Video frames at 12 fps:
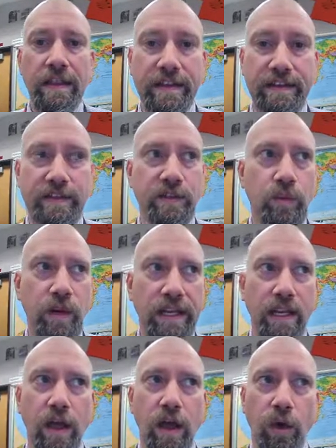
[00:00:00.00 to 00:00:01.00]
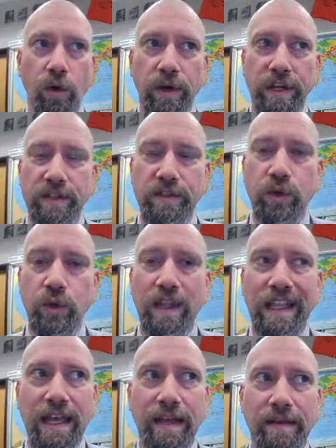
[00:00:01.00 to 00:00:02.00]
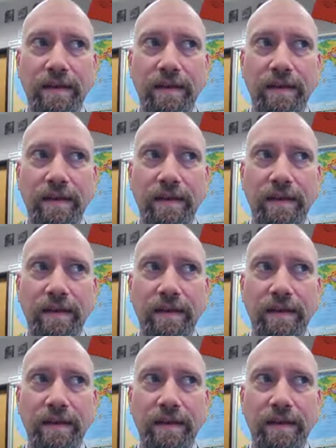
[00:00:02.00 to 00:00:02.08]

This is what Oregon School